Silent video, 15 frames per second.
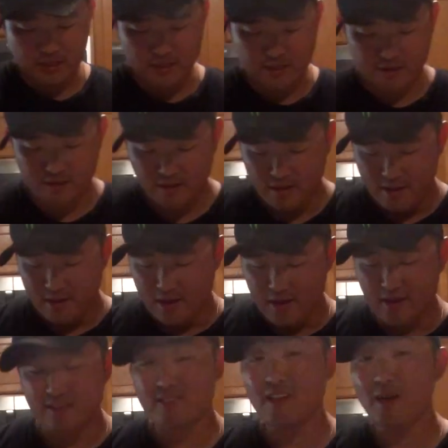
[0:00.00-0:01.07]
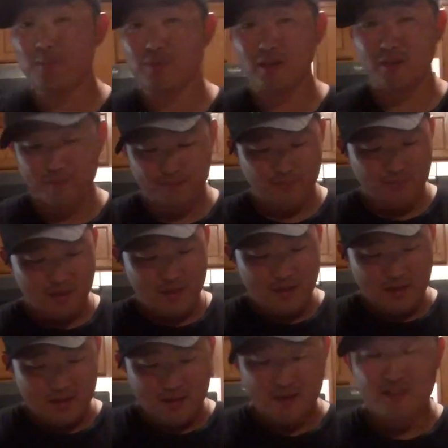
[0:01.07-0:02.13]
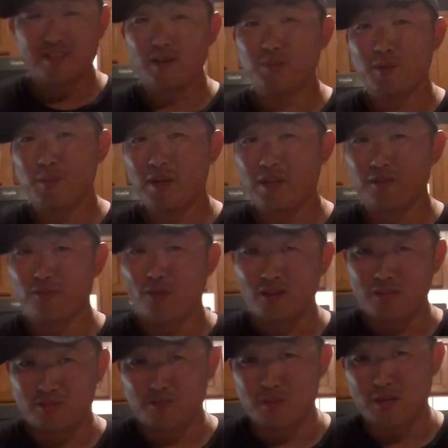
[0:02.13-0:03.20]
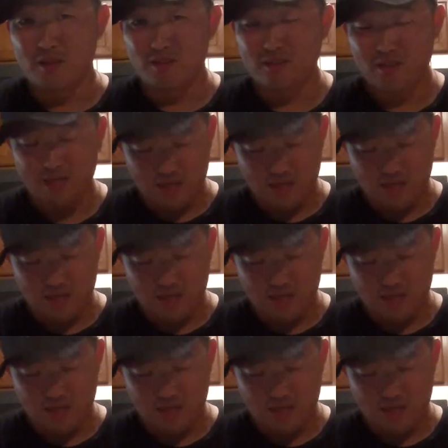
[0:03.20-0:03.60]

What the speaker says: onion, except to make your fart smell.